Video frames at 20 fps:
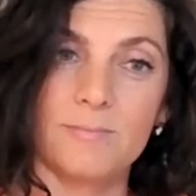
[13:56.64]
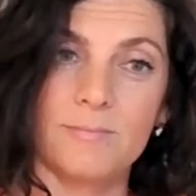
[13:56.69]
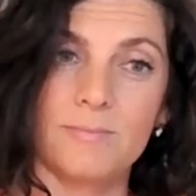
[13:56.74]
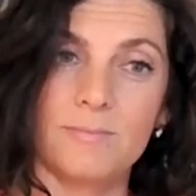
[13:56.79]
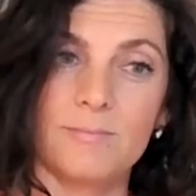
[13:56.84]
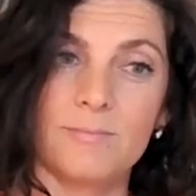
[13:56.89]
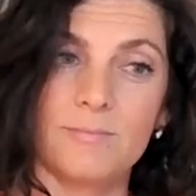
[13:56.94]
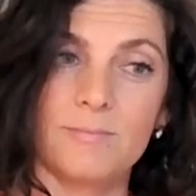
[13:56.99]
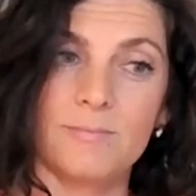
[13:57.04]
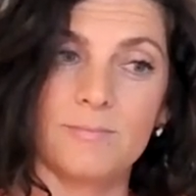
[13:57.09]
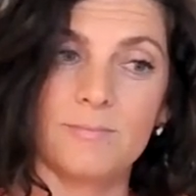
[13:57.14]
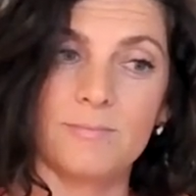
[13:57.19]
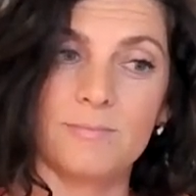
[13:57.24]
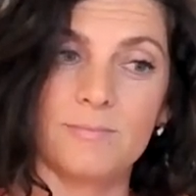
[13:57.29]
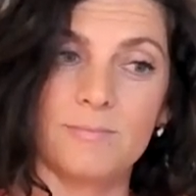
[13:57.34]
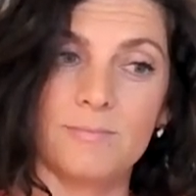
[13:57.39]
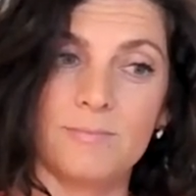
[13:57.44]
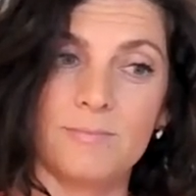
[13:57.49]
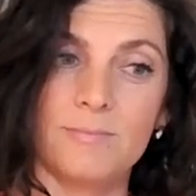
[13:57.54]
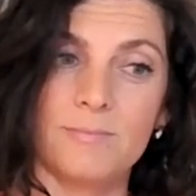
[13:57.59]

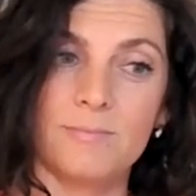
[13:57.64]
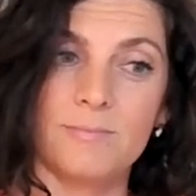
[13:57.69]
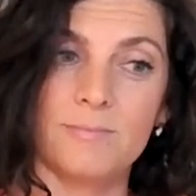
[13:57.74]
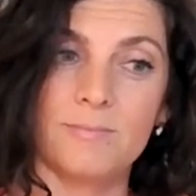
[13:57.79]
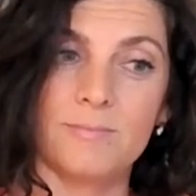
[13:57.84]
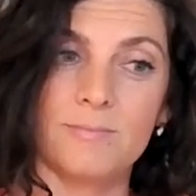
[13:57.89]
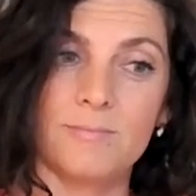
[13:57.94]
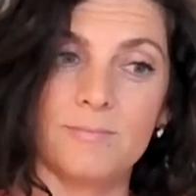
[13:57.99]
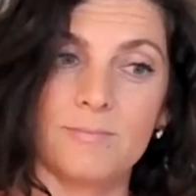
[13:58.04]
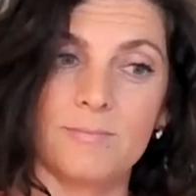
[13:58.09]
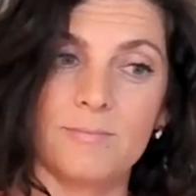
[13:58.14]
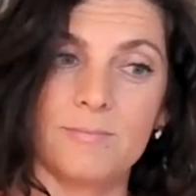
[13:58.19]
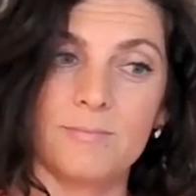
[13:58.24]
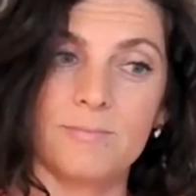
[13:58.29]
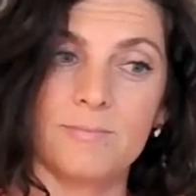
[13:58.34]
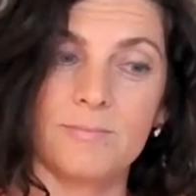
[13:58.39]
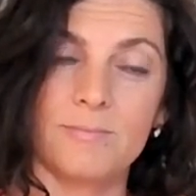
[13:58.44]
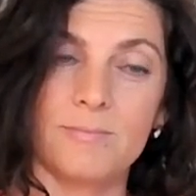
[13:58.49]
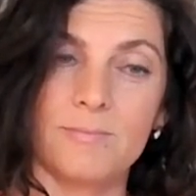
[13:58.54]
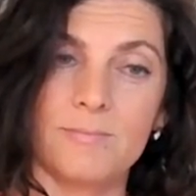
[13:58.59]

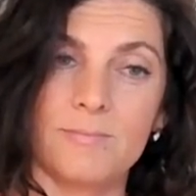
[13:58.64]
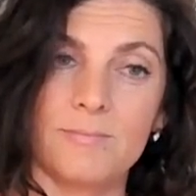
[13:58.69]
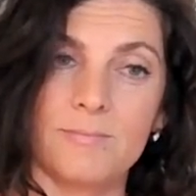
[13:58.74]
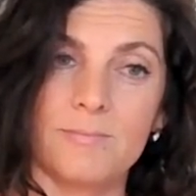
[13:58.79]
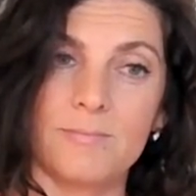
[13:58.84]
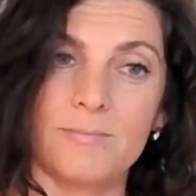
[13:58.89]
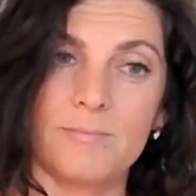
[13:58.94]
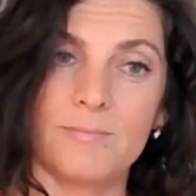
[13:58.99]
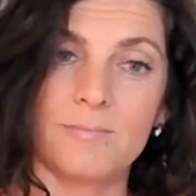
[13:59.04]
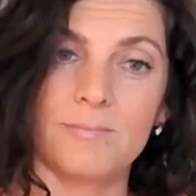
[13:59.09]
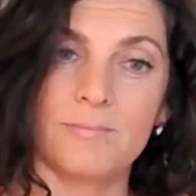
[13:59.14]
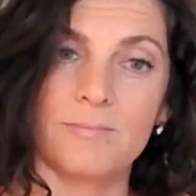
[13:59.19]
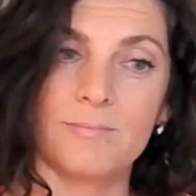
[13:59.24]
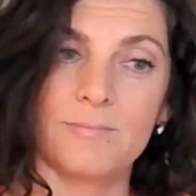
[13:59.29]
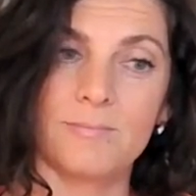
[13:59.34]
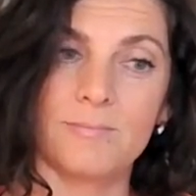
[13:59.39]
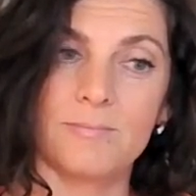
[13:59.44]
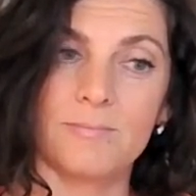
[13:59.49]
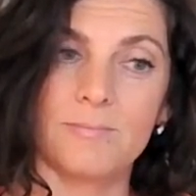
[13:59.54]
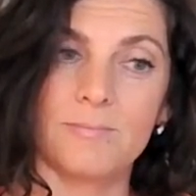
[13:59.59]

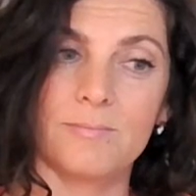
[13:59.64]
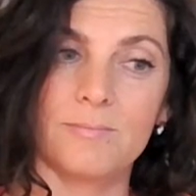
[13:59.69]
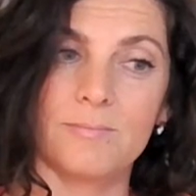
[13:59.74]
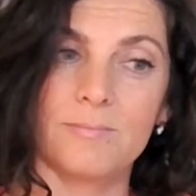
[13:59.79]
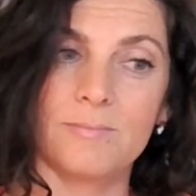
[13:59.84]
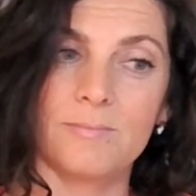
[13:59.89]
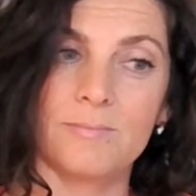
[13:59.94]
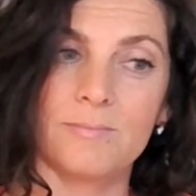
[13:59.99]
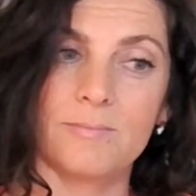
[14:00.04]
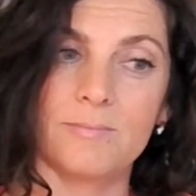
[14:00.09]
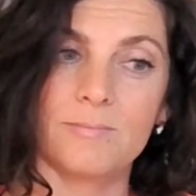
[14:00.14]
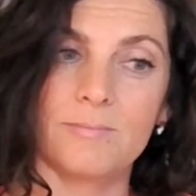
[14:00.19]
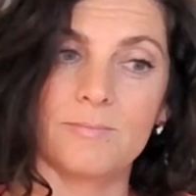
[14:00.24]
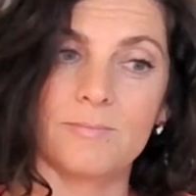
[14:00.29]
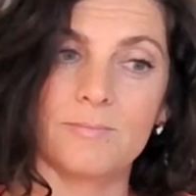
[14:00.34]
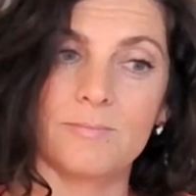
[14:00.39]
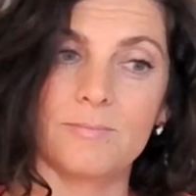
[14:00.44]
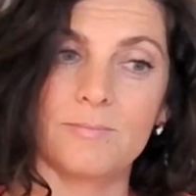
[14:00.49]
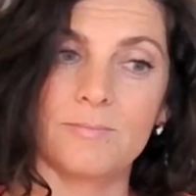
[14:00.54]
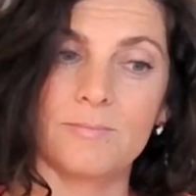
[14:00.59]

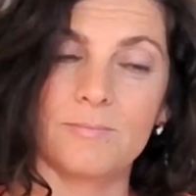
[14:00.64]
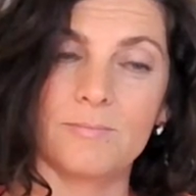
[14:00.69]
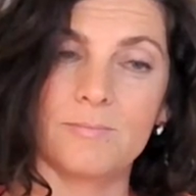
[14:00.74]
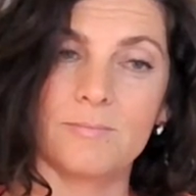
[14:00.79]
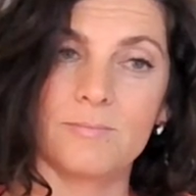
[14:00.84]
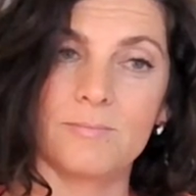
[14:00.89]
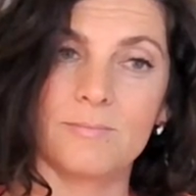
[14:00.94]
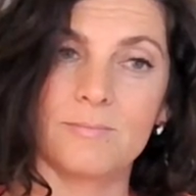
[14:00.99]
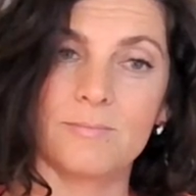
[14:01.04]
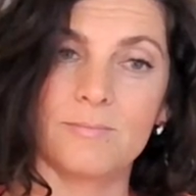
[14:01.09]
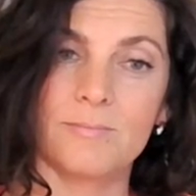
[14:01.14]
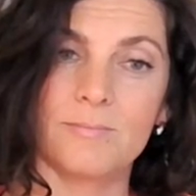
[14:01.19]
(silent)